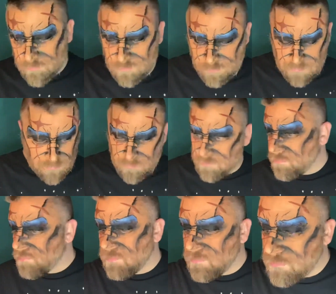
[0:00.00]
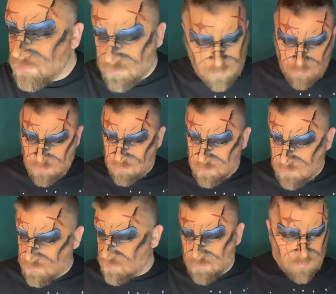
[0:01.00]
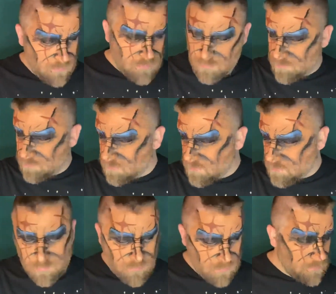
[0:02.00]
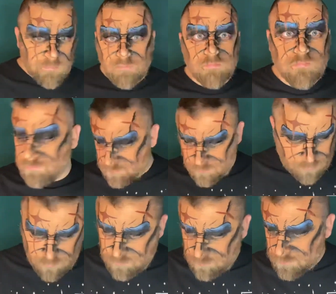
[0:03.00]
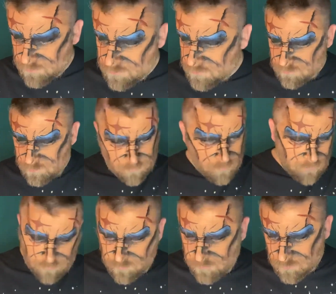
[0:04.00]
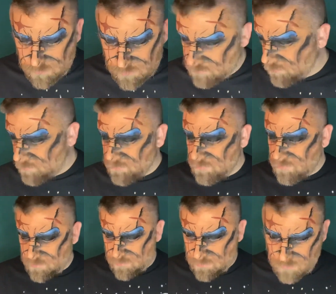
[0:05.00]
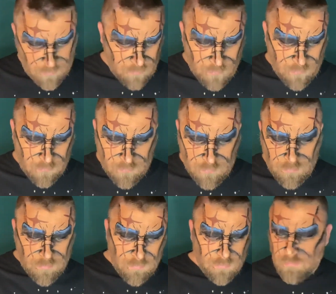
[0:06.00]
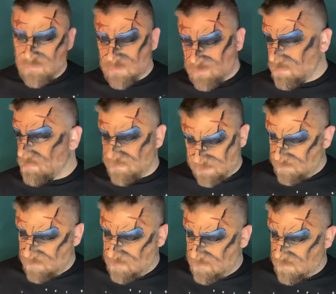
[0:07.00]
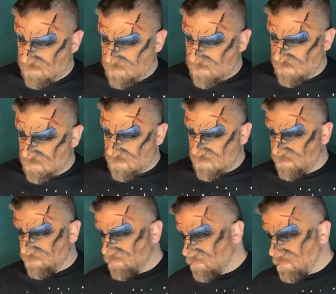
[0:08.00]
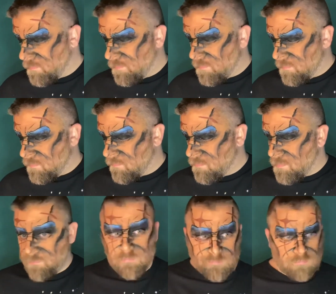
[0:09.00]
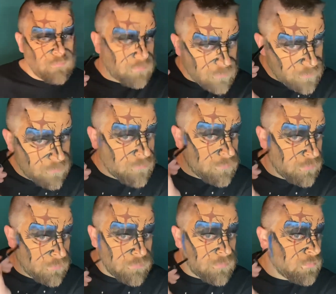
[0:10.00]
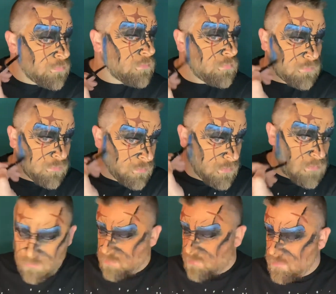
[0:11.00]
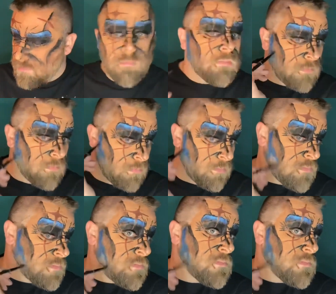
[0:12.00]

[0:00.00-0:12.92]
and every time you work with powder with this, you do want to make sure that you go back over top of it with that black again. If you have black lines, anytime you work with powder on it, it's going to mute them down a little bit. So if you want it to be full and really